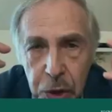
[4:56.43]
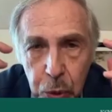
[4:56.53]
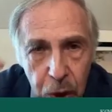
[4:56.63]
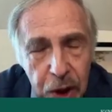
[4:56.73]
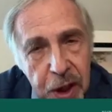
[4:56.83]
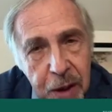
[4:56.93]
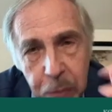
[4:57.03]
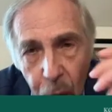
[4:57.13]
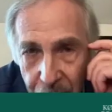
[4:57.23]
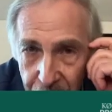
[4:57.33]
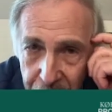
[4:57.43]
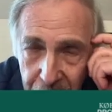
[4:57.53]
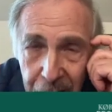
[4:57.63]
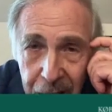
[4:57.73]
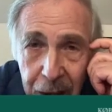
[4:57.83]
is really important.
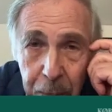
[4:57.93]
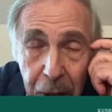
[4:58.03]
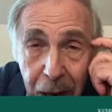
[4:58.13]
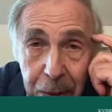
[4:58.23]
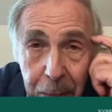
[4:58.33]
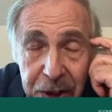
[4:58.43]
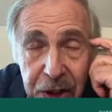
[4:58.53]
The problem